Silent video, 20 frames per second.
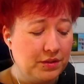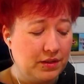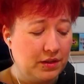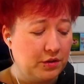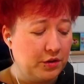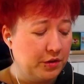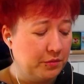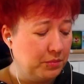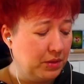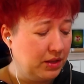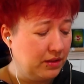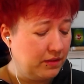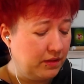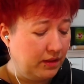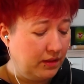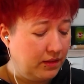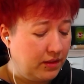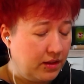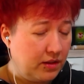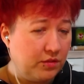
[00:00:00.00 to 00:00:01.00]
they're
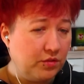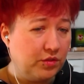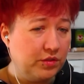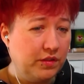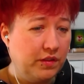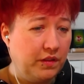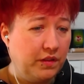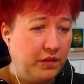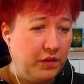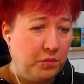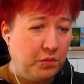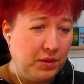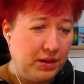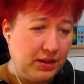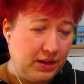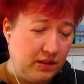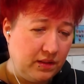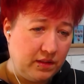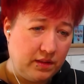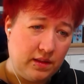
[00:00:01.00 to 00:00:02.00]
meeting their daughter so
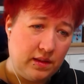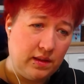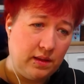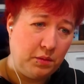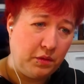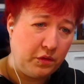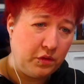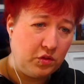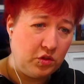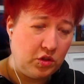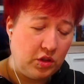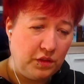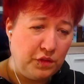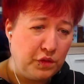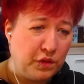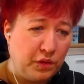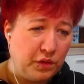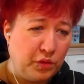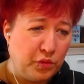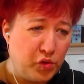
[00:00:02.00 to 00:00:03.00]
many times when
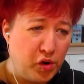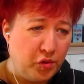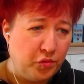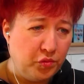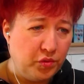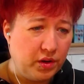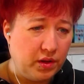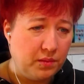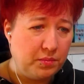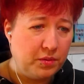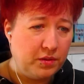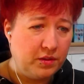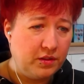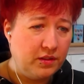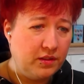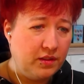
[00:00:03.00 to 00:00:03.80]
she's a grown up.